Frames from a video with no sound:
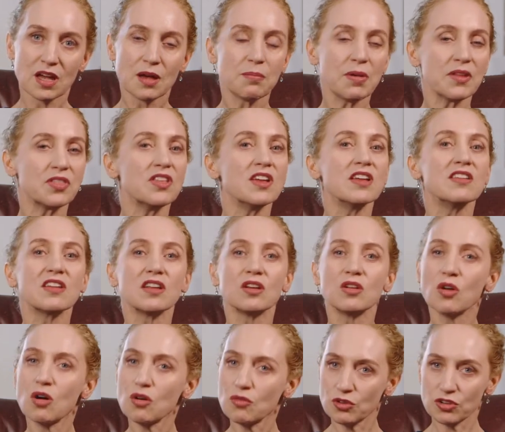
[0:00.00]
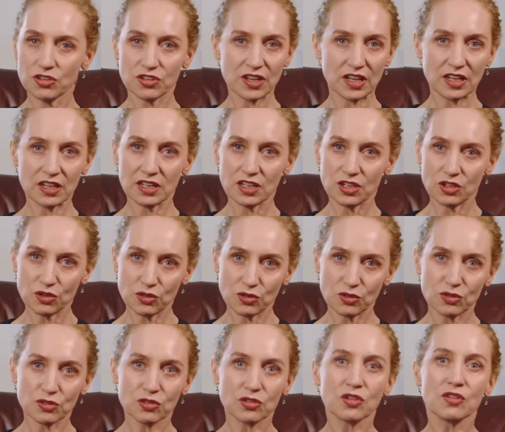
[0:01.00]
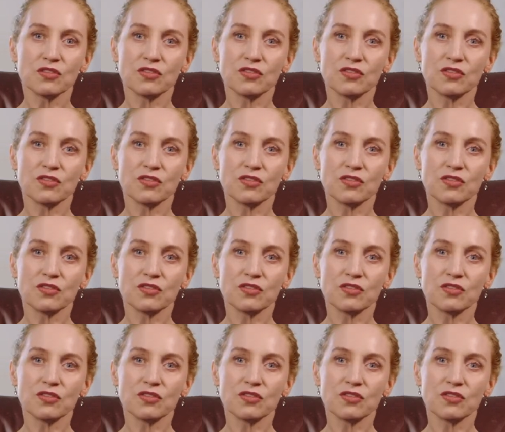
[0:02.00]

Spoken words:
But these are not routinely used